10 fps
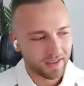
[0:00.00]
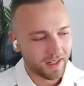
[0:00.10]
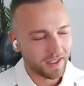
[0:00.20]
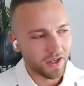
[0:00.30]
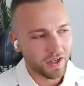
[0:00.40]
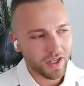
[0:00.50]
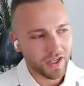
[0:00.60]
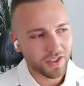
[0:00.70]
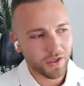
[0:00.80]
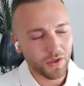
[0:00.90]
Thank you. And
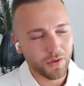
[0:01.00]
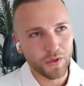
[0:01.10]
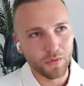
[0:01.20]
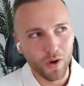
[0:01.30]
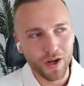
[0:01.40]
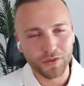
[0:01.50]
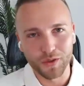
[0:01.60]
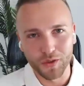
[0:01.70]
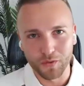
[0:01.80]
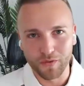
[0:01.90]
so you've worked through
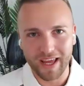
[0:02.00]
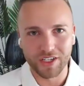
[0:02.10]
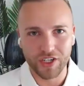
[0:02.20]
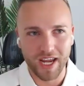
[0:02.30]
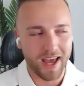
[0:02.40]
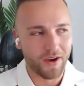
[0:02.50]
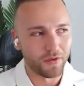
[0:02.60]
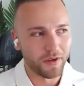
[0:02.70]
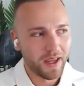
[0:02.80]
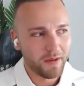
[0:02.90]
your fair share of
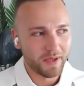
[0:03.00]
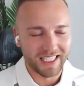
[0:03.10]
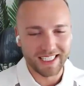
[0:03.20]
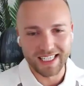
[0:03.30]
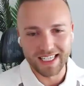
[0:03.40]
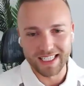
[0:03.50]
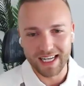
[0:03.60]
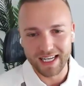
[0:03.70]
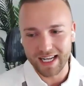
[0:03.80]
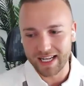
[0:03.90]
businesses
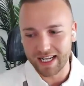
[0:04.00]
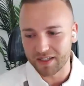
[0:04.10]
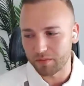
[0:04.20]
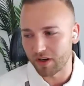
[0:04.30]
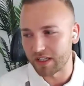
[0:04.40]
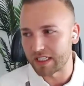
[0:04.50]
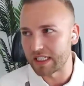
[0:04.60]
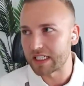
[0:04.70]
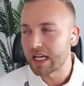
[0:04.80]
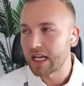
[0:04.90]
and enterprises.
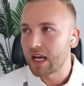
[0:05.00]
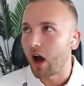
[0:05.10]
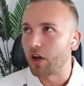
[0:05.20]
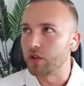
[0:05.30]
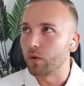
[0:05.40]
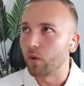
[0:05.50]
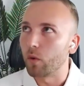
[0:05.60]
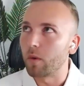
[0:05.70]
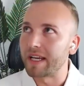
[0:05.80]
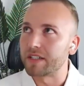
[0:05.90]
Are you
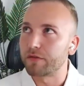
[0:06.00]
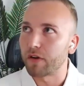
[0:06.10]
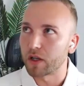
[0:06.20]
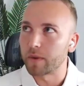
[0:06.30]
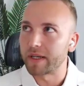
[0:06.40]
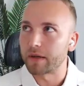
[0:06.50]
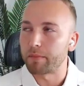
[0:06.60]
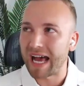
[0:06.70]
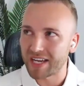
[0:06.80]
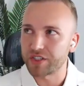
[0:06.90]
always following
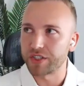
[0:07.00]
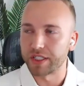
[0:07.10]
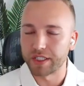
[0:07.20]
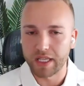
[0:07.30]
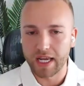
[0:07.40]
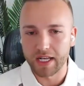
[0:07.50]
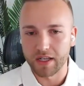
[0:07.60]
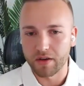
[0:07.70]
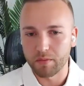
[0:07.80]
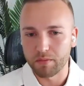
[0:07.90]
passion then
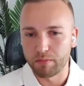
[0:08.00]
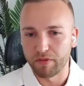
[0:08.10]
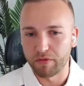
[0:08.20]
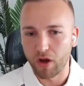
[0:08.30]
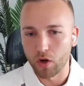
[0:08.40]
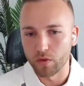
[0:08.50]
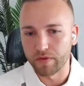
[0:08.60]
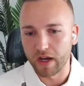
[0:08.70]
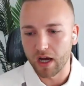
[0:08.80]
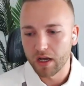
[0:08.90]

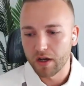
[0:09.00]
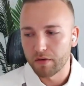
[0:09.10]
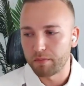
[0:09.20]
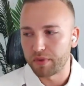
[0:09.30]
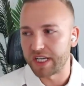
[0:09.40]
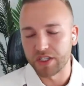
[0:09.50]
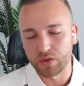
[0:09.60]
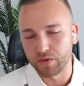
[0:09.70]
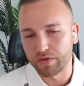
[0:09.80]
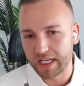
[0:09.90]
over potential
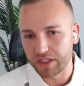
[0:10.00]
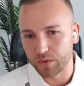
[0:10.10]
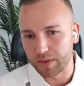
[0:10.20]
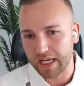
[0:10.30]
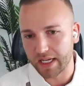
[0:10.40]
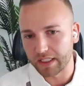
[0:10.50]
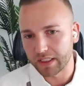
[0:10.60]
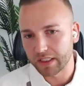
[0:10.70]
financial gain?